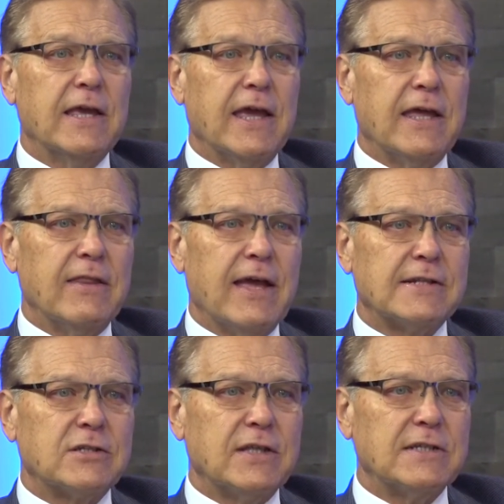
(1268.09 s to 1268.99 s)
and
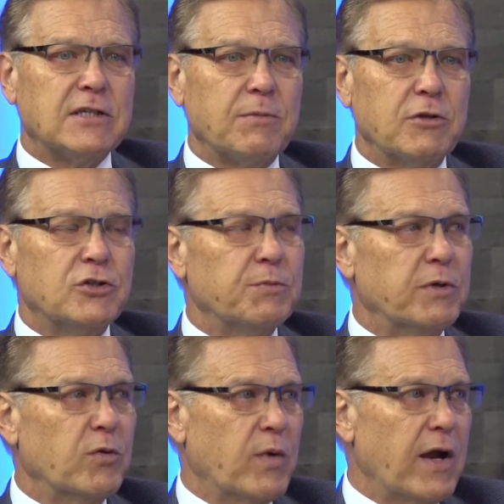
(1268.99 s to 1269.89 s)
that's something you should be
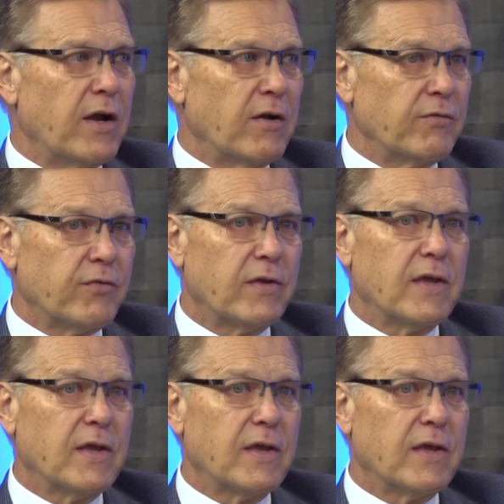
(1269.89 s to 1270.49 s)
aware of.